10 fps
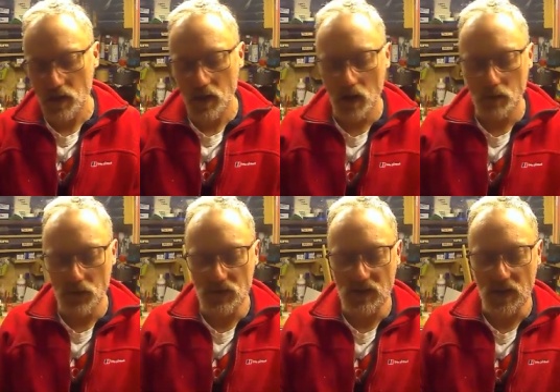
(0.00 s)
car
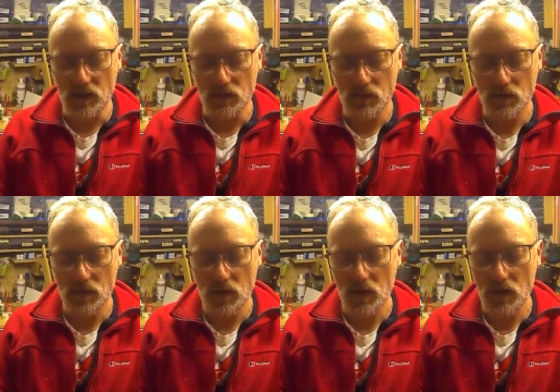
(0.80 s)
boot sale.
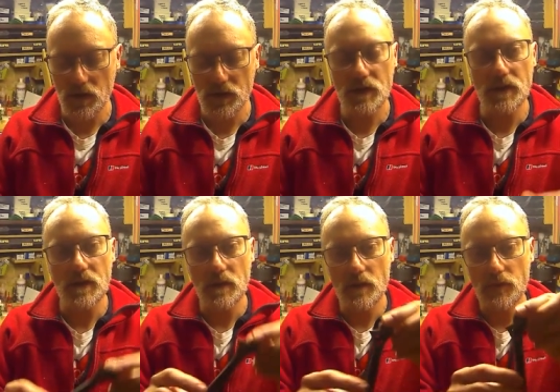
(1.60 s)
Yeah,
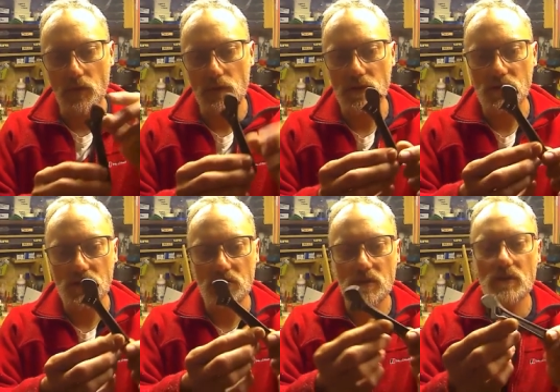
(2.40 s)
a 4-inch